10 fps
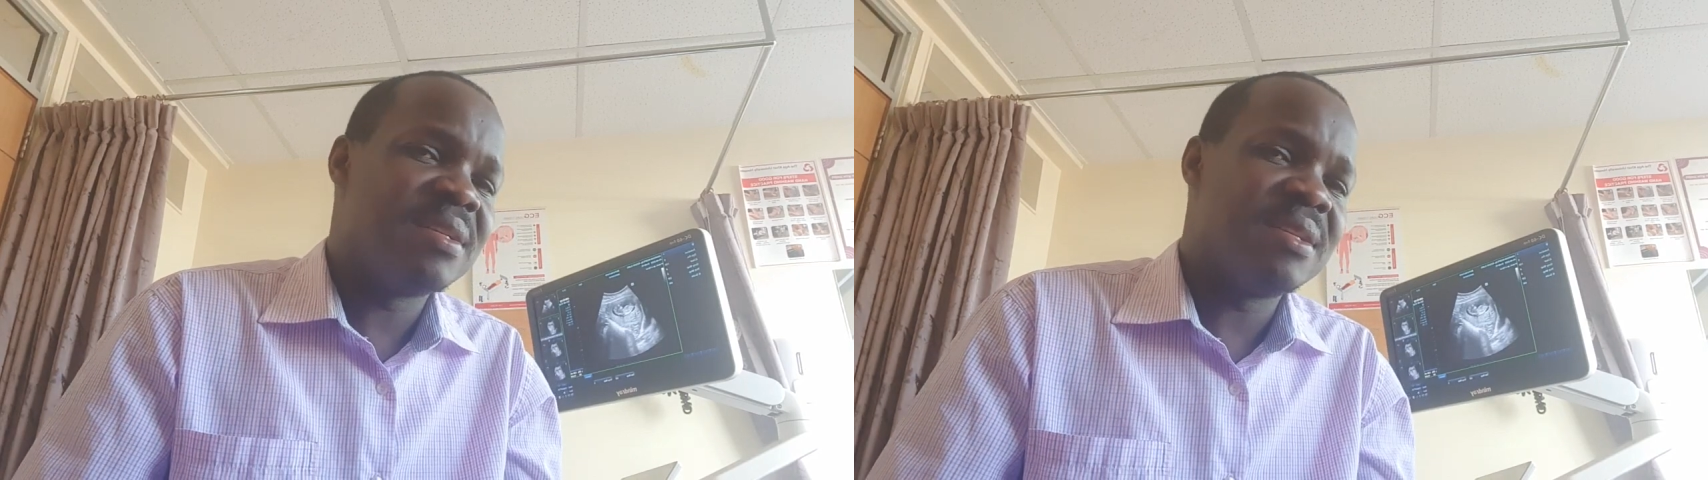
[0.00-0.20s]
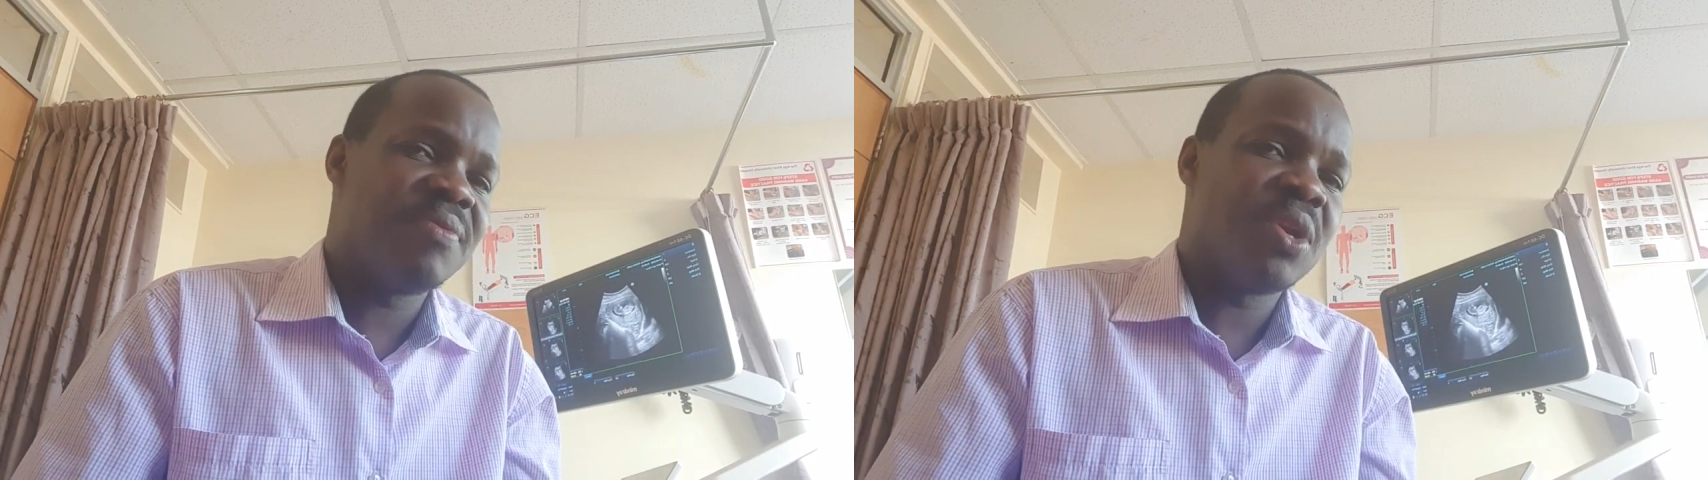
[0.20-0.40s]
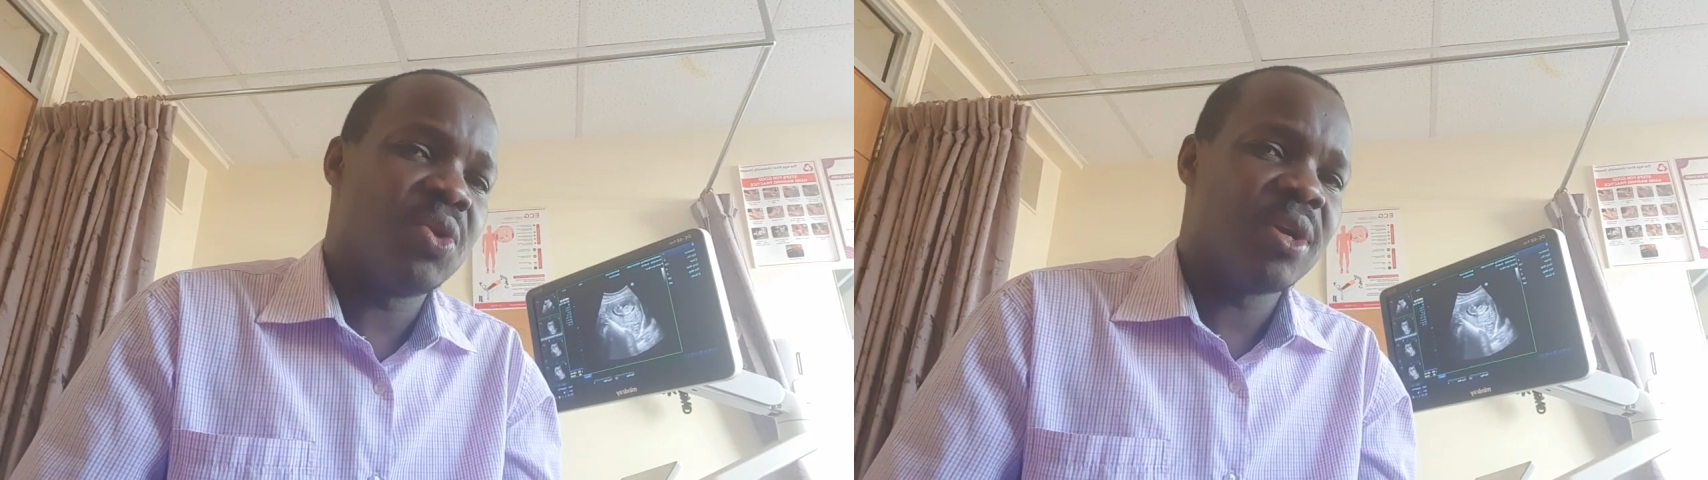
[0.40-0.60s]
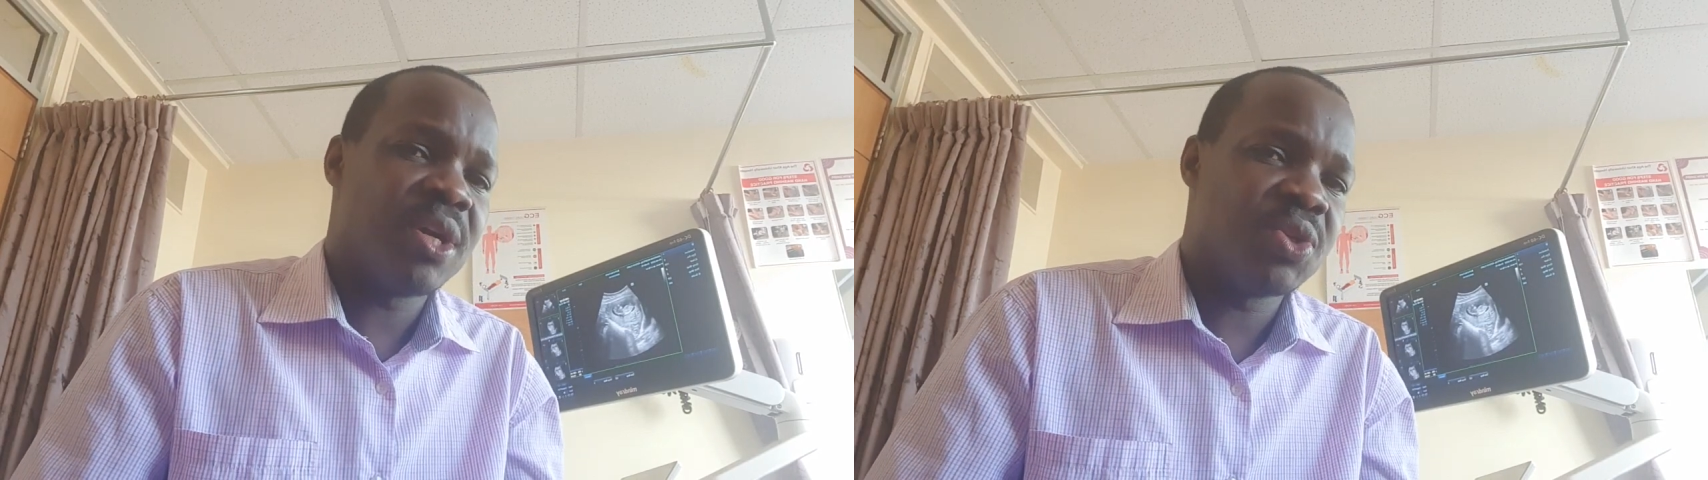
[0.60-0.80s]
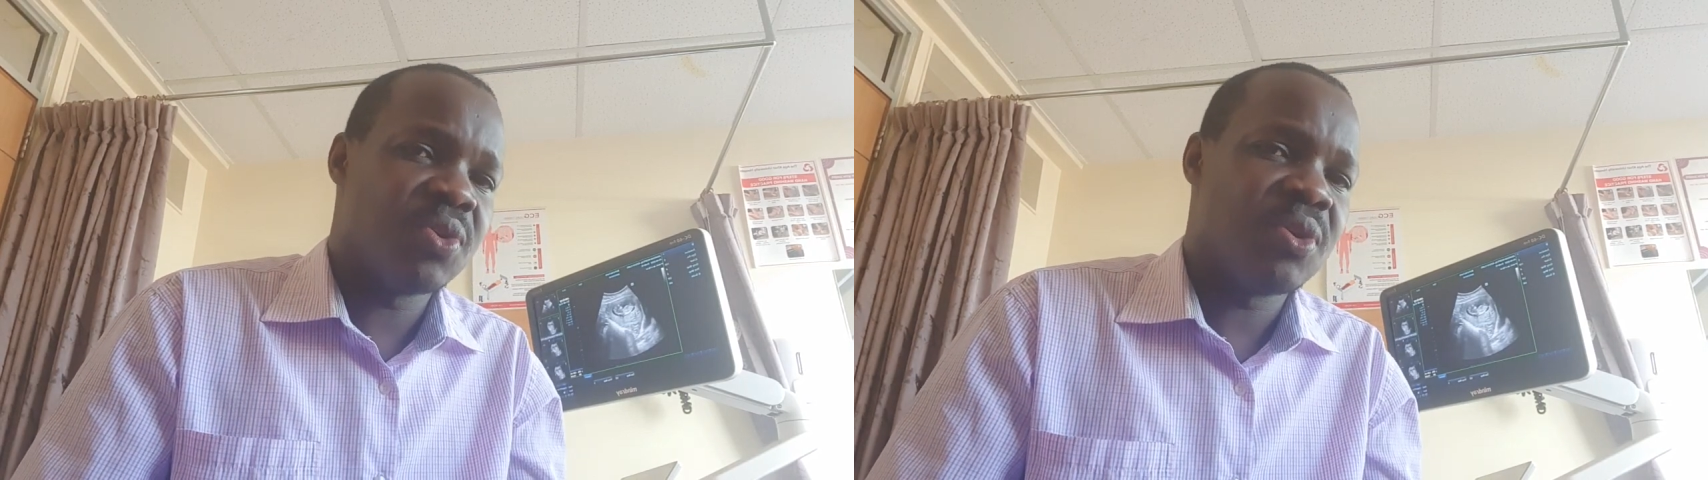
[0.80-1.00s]
different
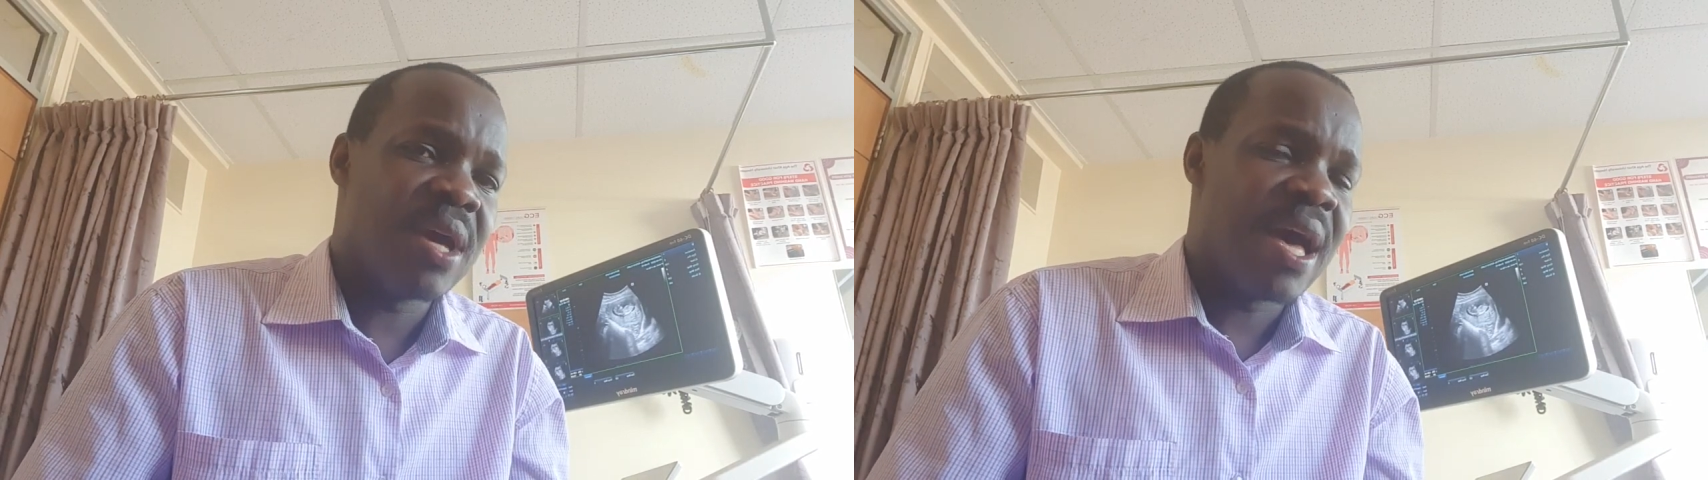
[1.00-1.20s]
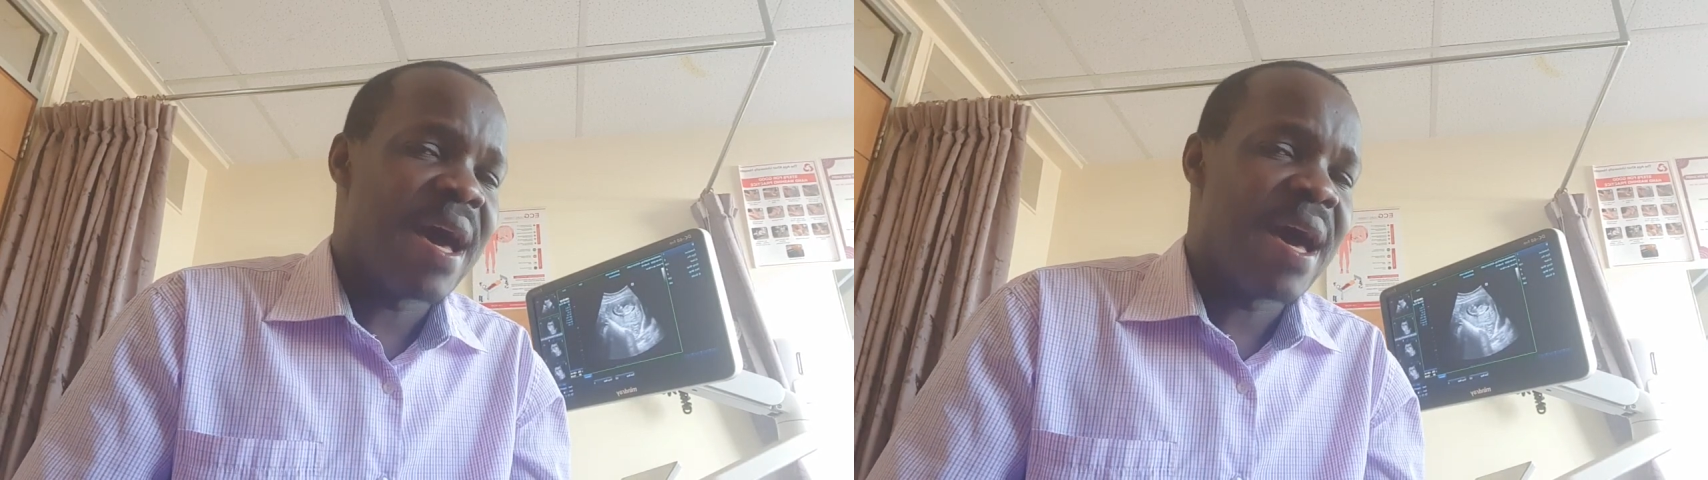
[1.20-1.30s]
location